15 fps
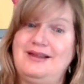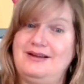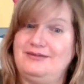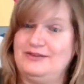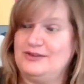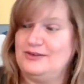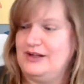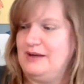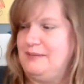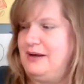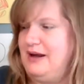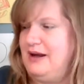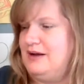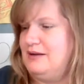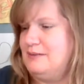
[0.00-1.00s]
learning about
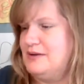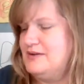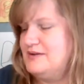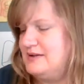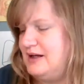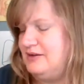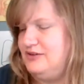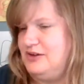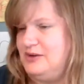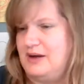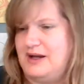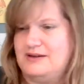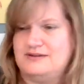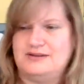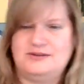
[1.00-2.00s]
animals, as you
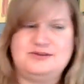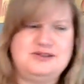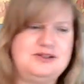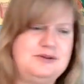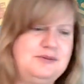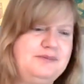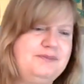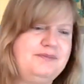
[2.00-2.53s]
guys do too.